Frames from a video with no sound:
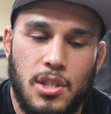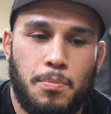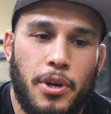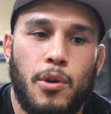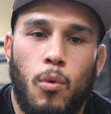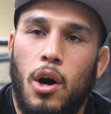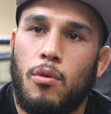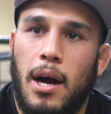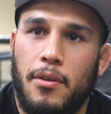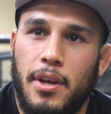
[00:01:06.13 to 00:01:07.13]
He's pretty
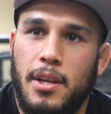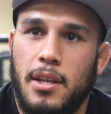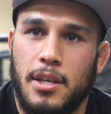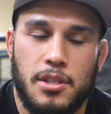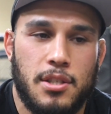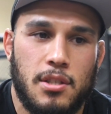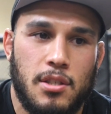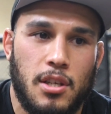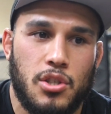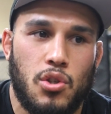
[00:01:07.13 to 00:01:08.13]
well-rounded.
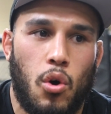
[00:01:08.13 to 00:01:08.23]
There's